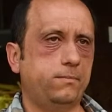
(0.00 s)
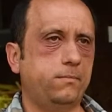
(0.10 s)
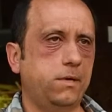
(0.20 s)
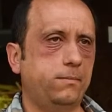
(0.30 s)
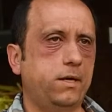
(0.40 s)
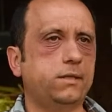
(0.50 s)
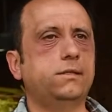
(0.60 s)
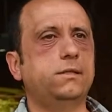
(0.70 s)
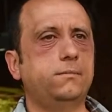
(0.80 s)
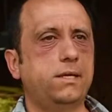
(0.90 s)
my
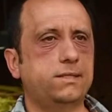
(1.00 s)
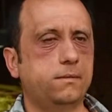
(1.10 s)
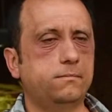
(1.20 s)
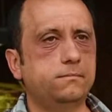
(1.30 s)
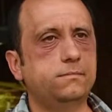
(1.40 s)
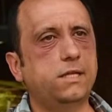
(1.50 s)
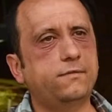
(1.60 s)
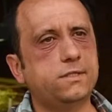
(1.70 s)
partner, made some life